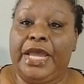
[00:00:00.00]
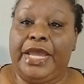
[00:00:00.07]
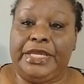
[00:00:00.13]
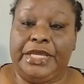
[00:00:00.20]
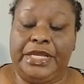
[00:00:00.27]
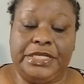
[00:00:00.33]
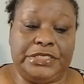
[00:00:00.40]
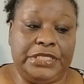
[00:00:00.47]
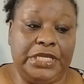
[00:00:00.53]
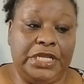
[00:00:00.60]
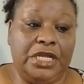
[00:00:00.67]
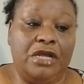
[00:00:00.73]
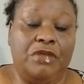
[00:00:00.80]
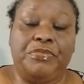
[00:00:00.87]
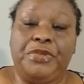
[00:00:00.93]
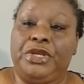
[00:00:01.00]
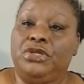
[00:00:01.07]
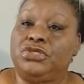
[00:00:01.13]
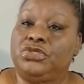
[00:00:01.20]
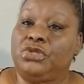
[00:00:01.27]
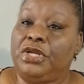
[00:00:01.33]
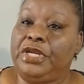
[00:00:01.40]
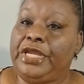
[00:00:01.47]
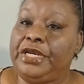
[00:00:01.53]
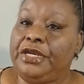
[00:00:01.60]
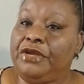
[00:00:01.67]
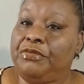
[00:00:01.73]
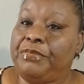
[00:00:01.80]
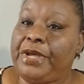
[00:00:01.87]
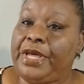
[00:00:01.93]
and get it set up, and you start
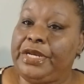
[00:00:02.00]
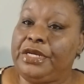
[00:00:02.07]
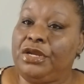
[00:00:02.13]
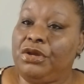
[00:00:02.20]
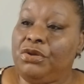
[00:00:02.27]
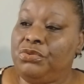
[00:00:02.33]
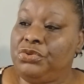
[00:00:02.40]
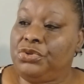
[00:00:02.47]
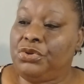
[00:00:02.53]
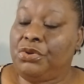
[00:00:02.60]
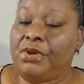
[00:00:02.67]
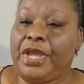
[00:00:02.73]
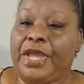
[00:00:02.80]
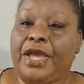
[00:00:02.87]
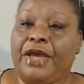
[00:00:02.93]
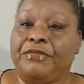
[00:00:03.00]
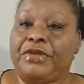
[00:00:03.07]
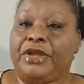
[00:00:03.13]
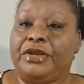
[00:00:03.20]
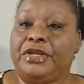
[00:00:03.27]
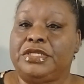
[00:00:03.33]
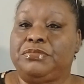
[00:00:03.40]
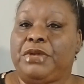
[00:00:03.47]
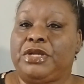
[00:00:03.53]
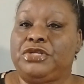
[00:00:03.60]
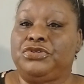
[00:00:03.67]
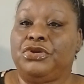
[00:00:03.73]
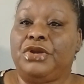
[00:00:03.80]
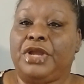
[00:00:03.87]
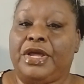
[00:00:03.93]
letting everybody know, hey, this is my
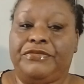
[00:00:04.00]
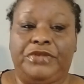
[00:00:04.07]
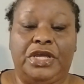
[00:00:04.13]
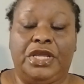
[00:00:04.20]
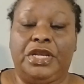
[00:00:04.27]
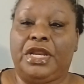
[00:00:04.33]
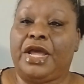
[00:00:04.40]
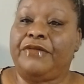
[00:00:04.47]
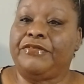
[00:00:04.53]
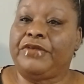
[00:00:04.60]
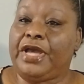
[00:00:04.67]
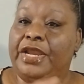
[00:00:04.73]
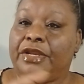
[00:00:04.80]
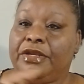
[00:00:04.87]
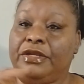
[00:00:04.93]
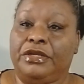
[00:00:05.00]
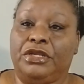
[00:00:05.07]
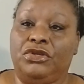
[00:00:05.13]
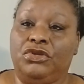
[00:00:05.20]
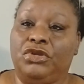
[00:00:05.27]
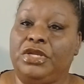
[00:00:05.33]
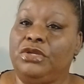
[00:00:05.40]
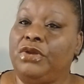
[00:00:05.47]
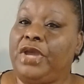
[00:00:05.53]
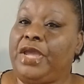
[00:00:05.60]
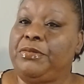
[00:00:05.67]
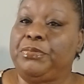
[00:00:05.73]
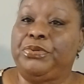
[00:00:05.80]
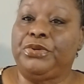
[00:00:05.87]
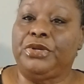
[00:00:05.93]
journal, I've done it, I've got it, and you're
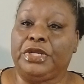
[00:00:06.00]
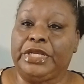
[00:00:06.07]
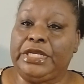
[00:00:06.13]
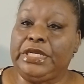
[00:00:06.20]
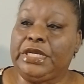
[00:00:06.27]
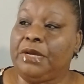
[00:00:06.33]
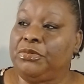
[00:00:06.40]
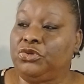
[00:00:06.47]
able a link.